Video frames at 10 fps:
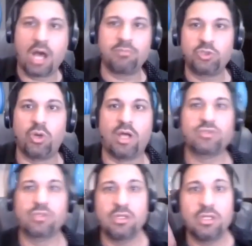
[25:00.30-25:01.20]
come to
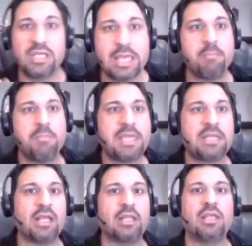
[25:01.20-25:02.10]
us
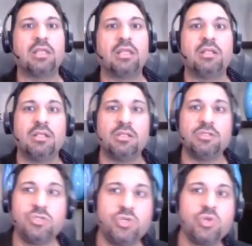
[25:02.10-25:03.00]
immediately,
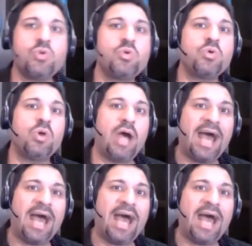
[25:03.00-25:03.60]
you